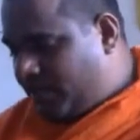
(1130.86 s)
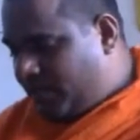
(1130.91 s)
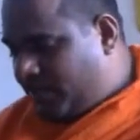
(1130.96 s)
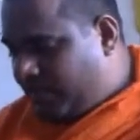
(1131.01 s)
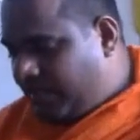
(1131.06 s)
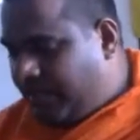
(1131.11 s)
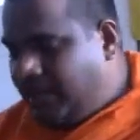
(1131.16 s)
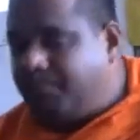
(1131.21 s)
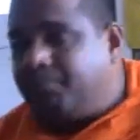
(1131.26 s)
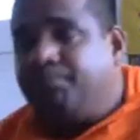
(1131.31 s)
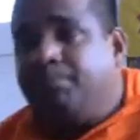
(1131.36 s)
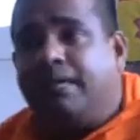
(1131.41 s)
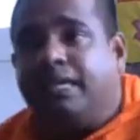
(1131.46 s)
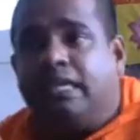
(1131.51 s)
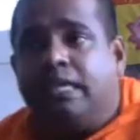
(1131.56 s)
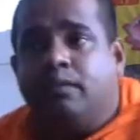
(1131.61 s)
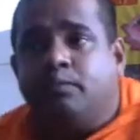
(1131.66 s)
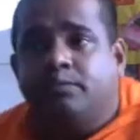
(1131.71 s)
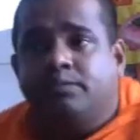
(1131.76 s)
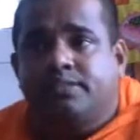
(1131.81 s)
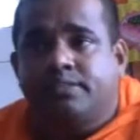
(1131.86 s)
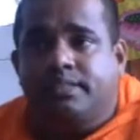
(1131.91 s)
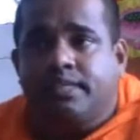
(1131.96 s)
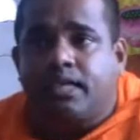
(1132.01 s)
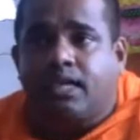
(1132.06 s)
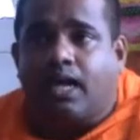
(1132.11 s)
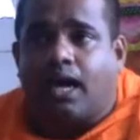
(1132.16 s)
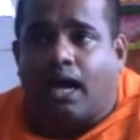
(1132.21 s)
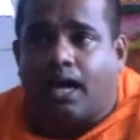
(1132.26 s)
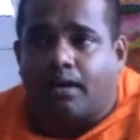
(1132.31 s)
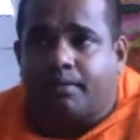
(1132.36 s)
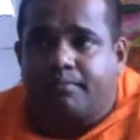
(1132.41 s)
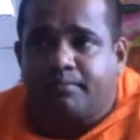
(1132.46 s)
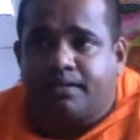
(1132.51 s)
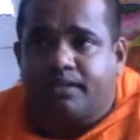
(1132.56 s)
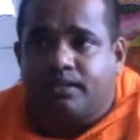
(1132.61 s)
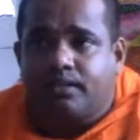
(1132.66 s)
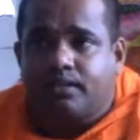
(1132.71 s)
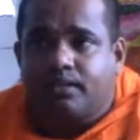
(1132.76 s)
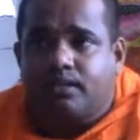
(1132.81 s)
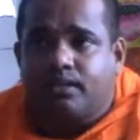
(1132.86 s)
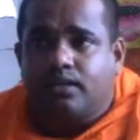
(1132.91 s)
he believes in karma